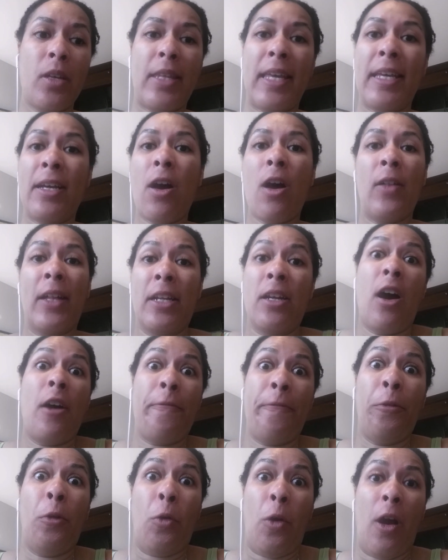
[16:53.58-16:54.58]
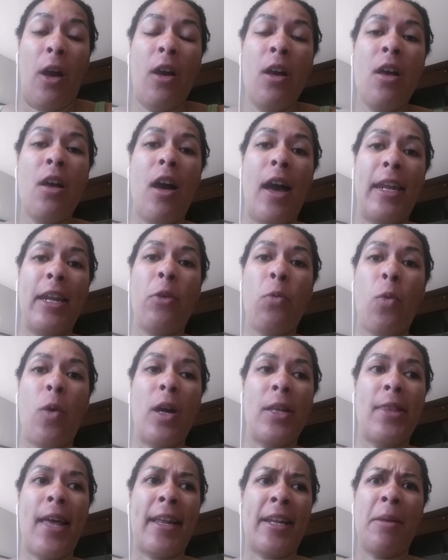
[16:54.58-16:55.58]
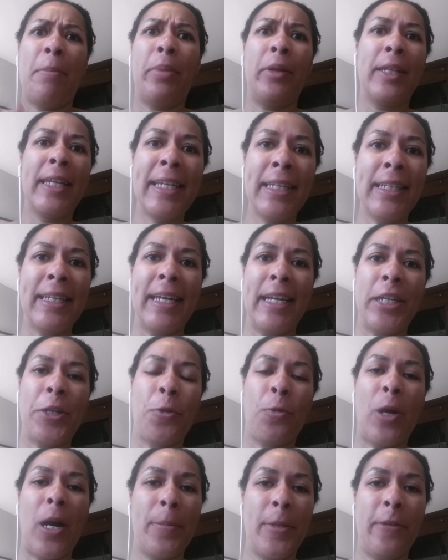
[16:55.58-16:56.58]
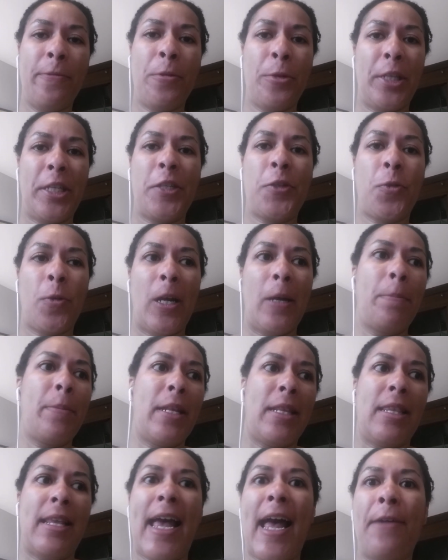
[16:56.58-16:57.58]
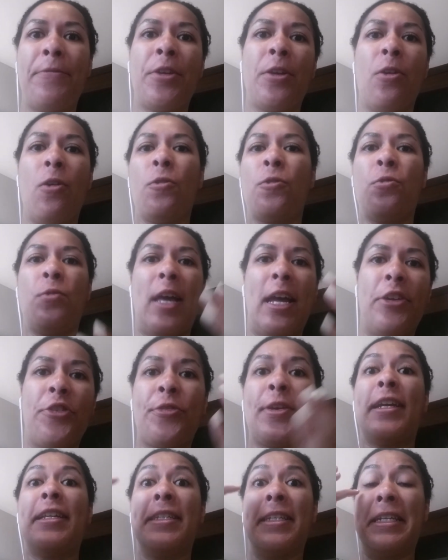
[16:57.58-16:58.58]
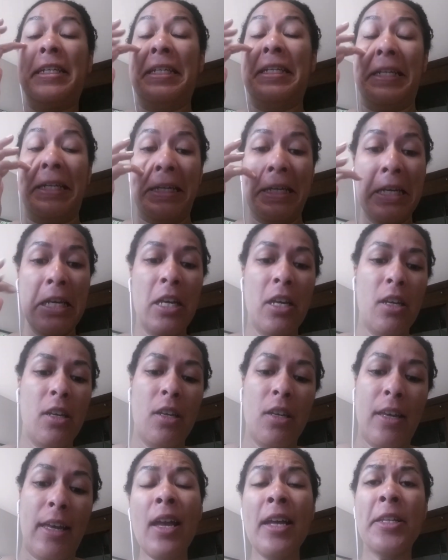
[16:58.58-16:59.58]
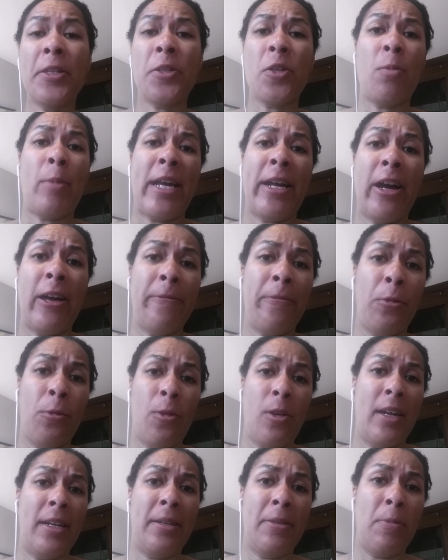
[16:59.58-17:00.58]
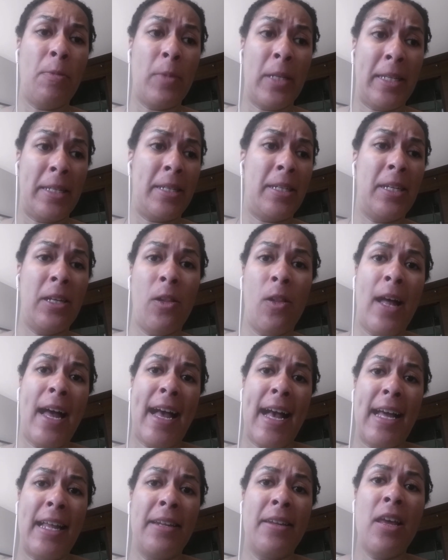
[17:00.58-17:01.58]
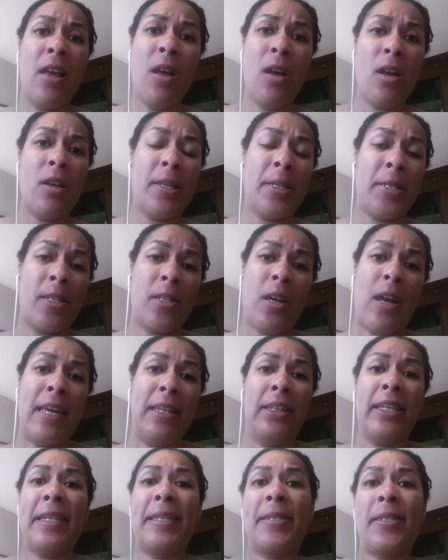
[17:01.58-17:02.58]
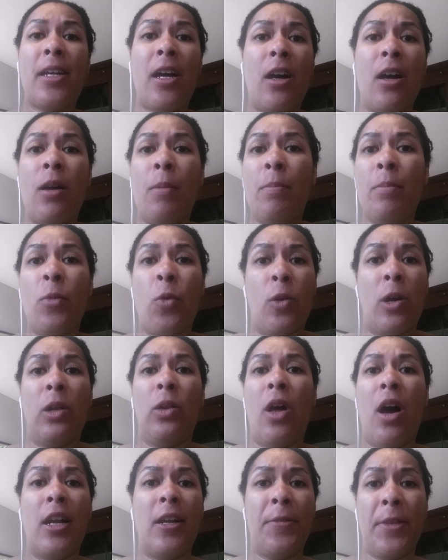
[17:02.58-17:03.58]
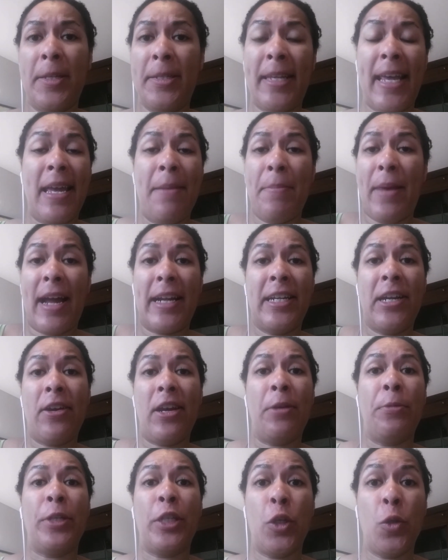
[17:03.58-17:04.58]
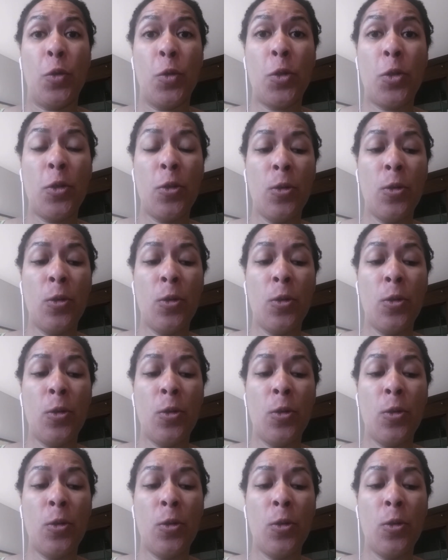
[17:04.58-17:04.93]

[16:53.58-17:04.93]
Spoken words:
they call it gut flora. I didn't want that completely interrupted for this trip and have to go through that transition. And so my gut flora still had at least some or a lot of the same bacteria it was used